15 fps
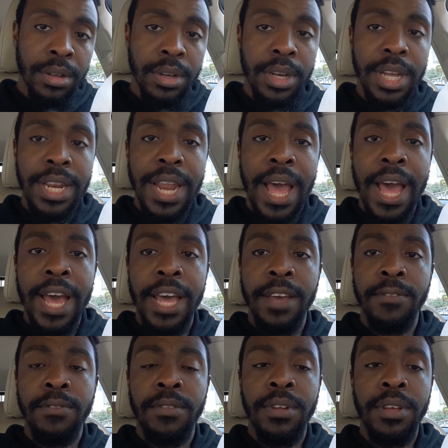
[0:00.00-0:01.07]

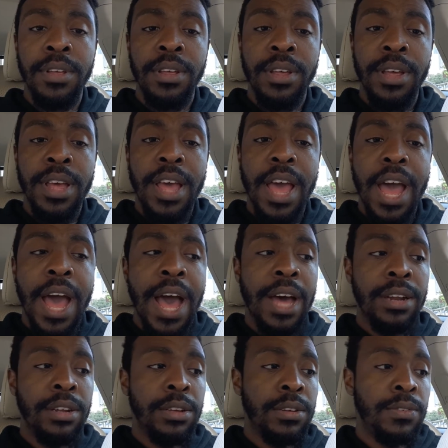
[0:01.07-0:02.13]
connived
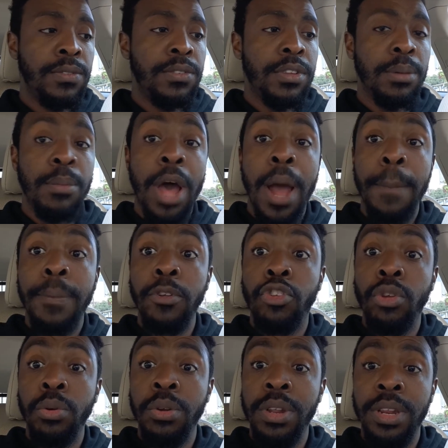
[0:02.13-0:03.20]
out of some
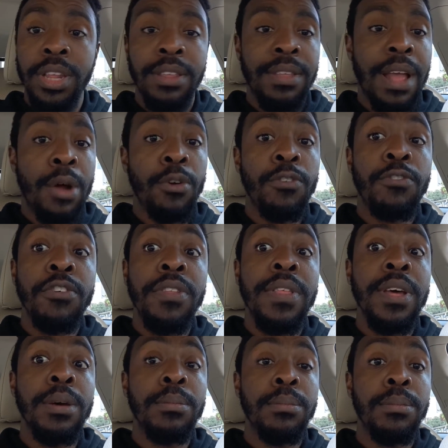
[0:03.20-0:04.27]
opportunities that were for
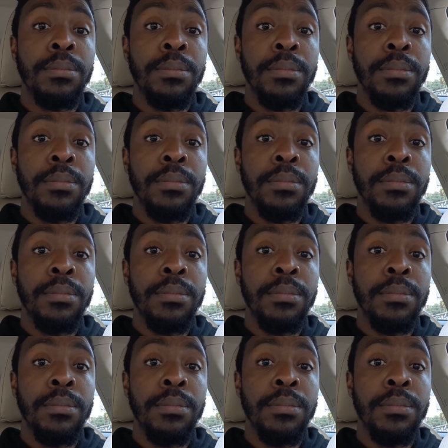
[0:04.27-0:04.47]
them.